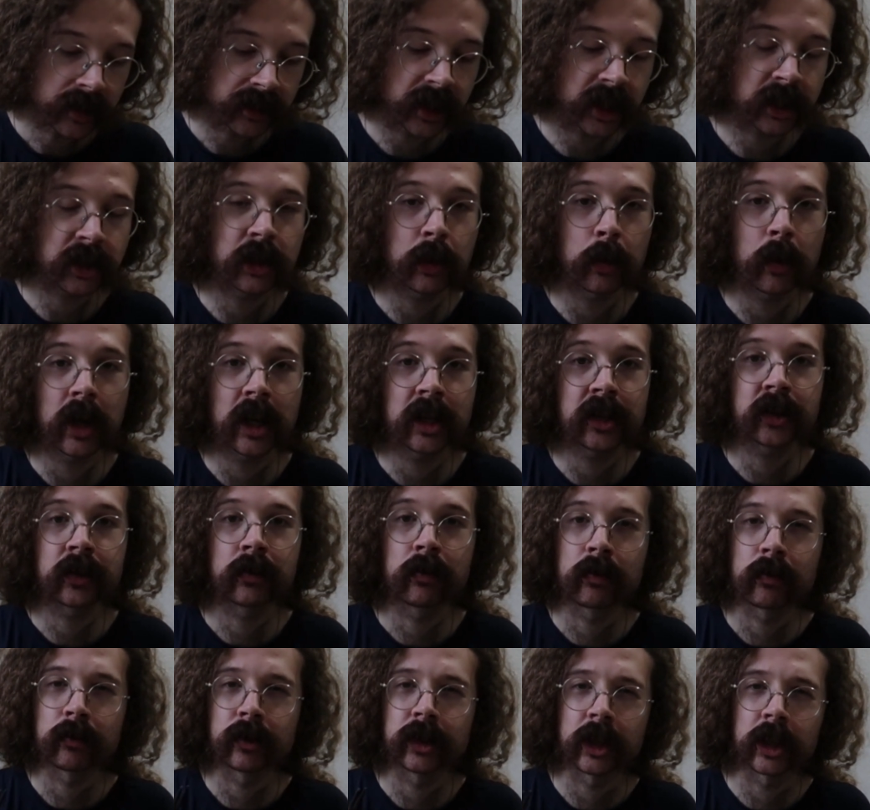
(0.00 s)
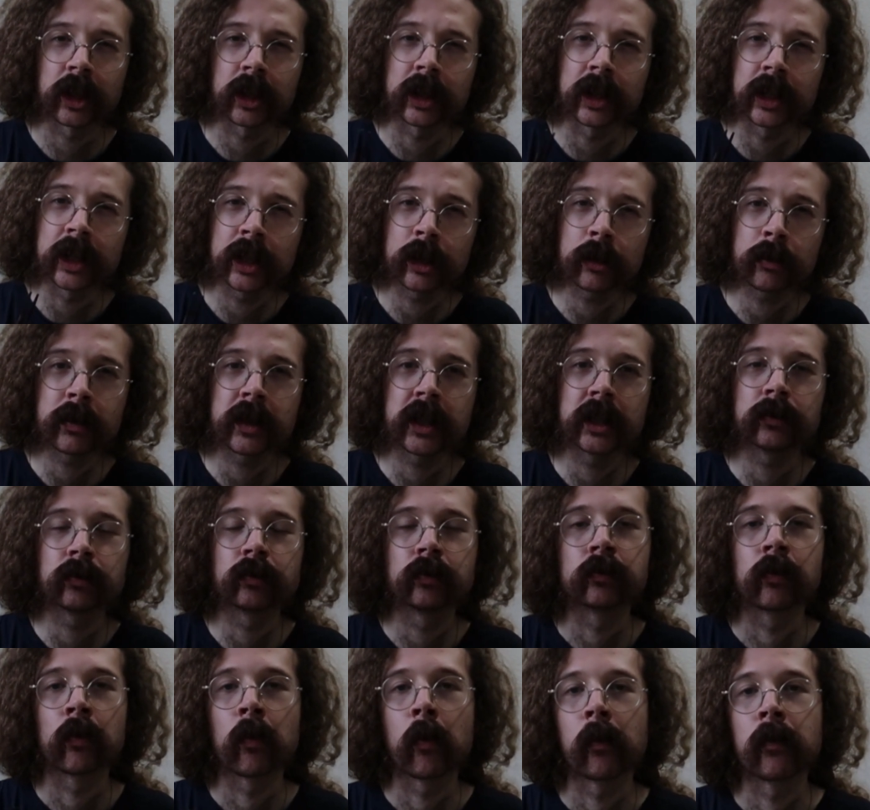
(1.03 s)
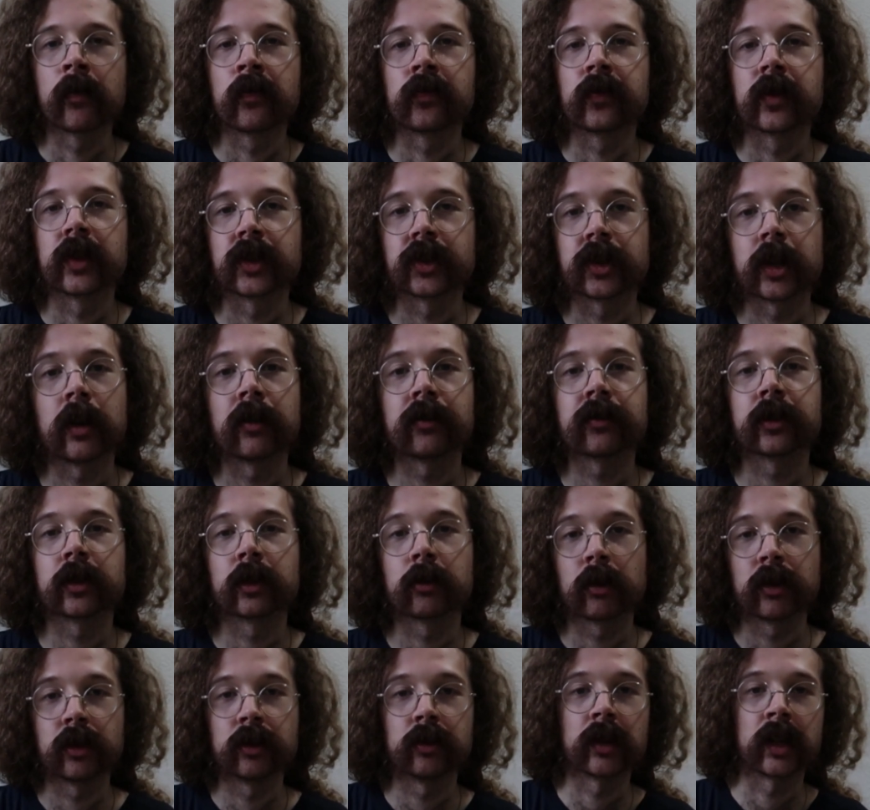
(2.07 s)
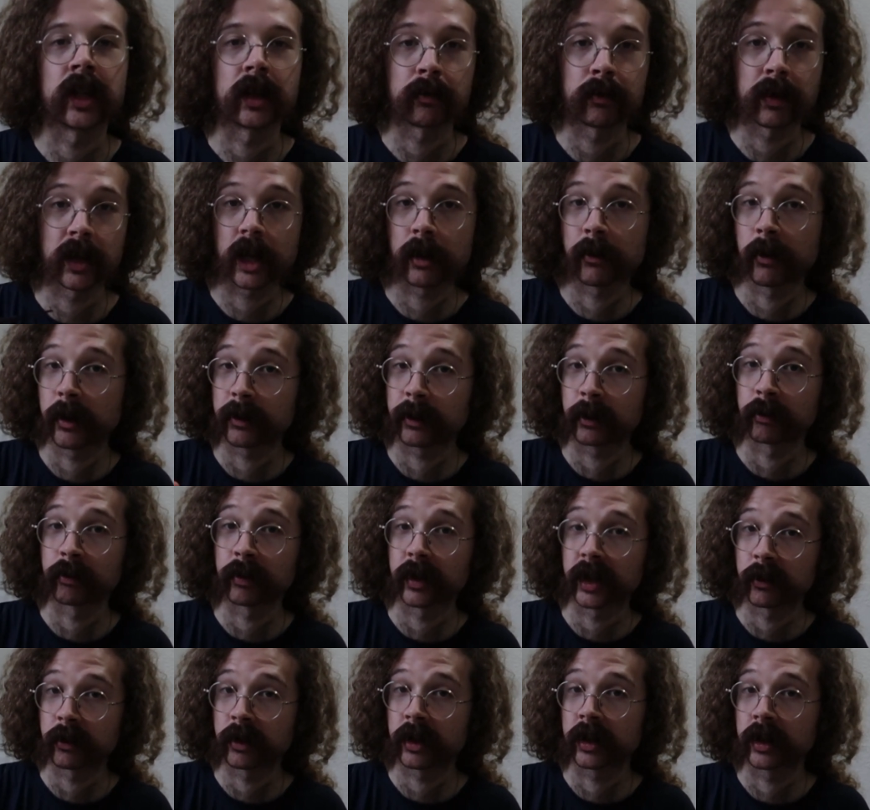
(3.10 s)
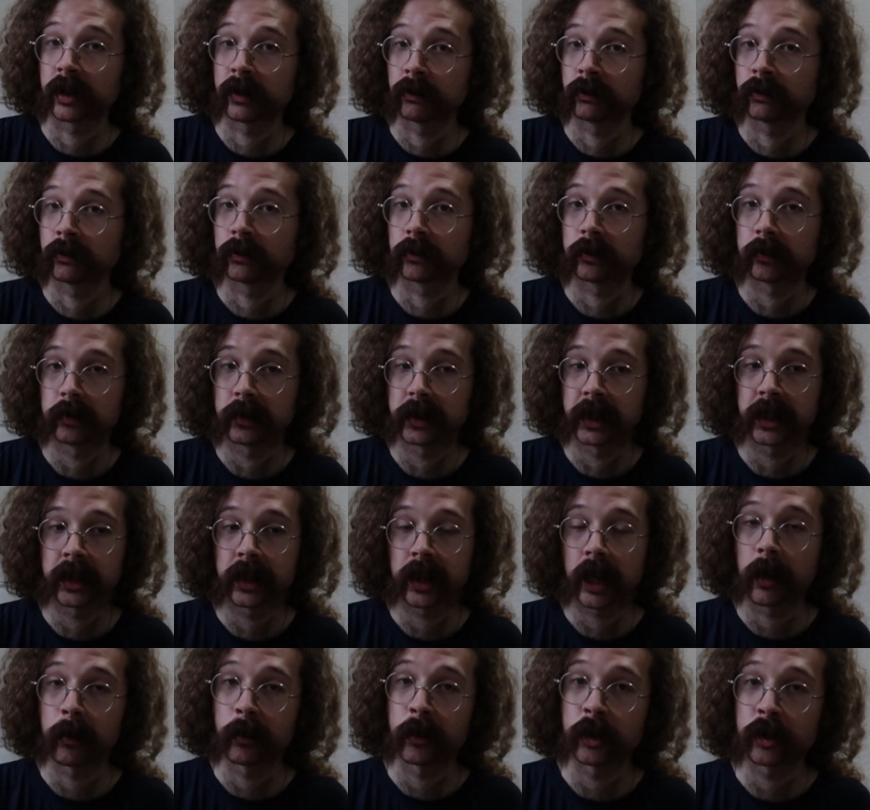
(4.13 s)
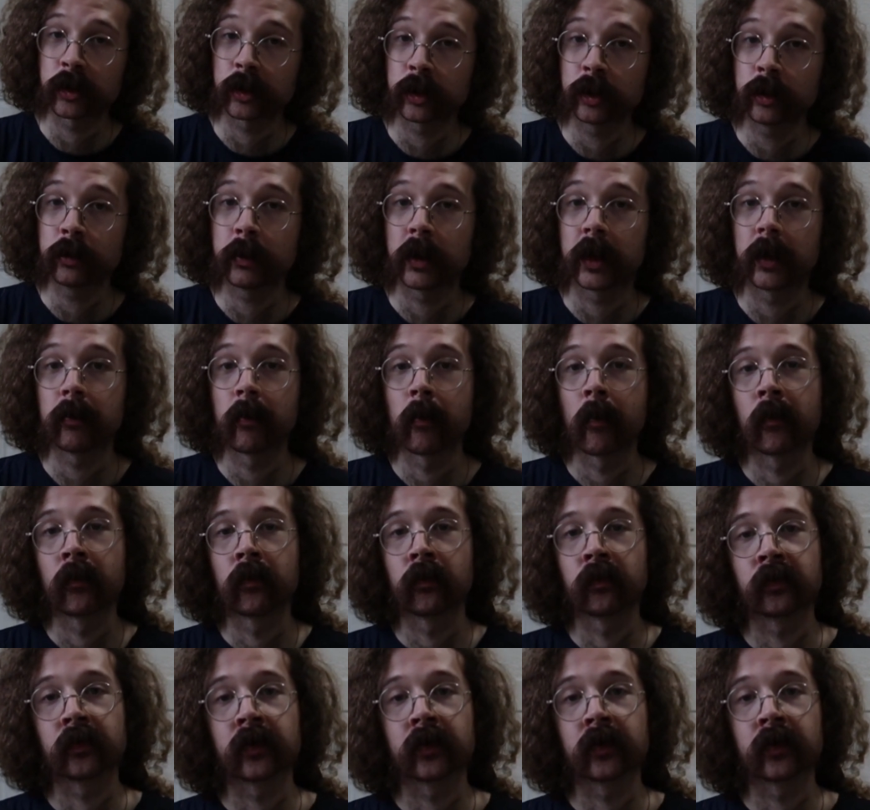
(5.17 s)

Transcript: Texture wise, they're a little bit softer when you like pick them up and play with them than I'm used to, but